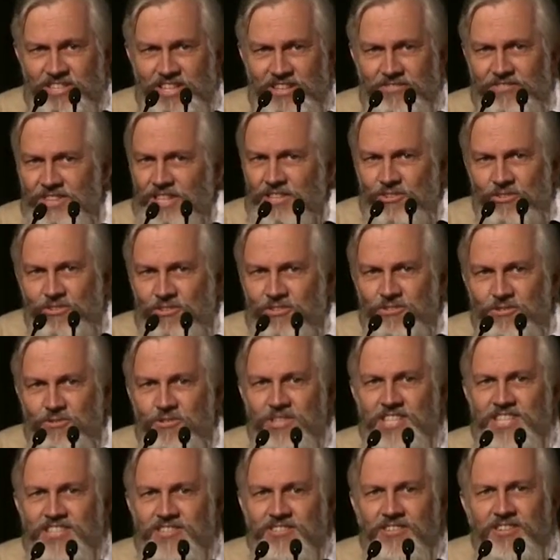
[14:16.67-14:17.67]
If they don't do
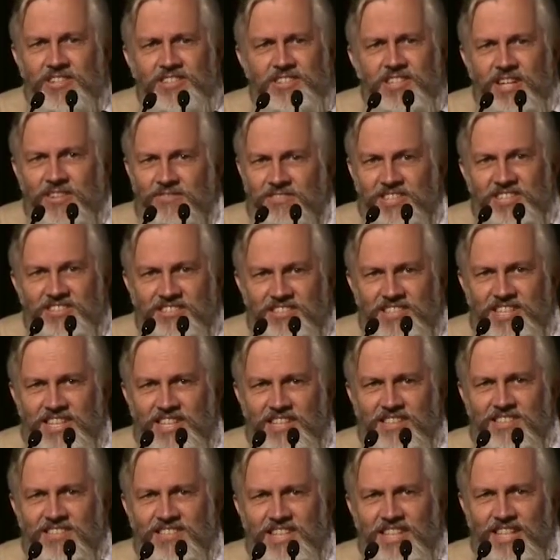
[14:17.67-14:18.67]
research, after 3
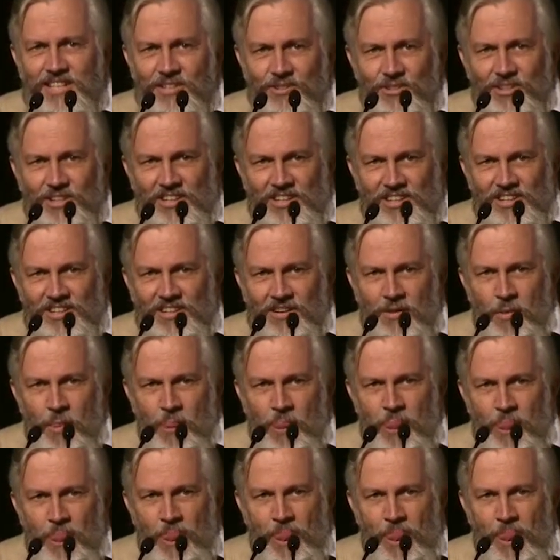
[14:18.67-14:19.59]
years they're gone.